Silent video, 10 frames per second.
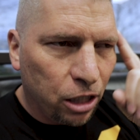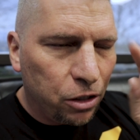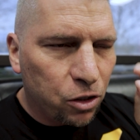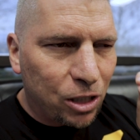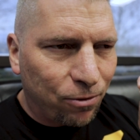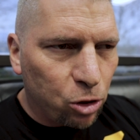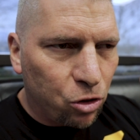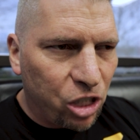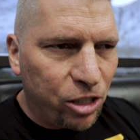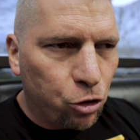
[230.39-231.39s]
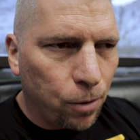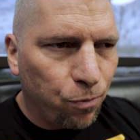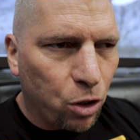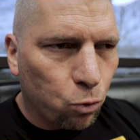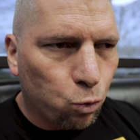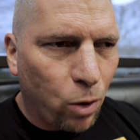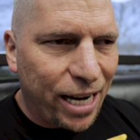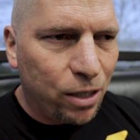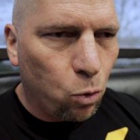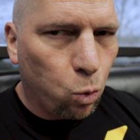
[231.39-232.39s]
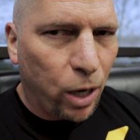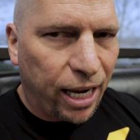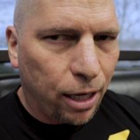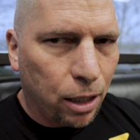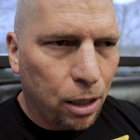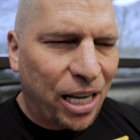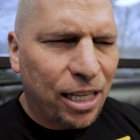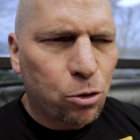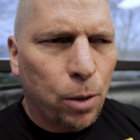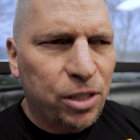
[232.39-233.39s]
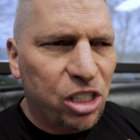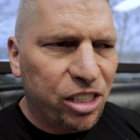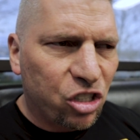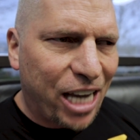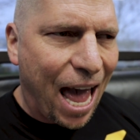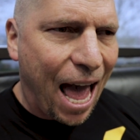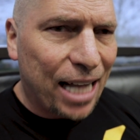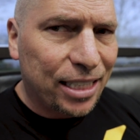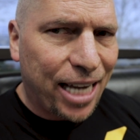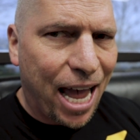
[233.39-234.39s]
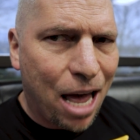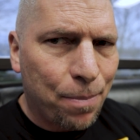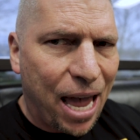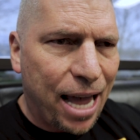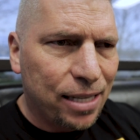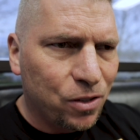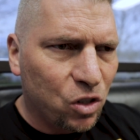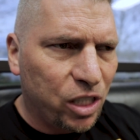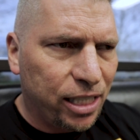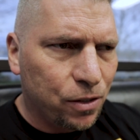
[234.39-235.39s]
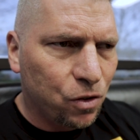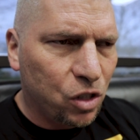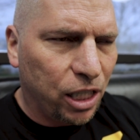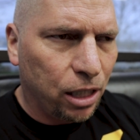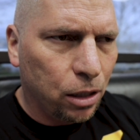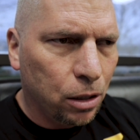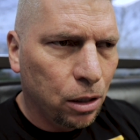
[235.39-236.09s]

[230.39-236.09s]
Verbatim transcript: You just have to teach them the right way. And that's why we teach CAD, CAM, and CNC.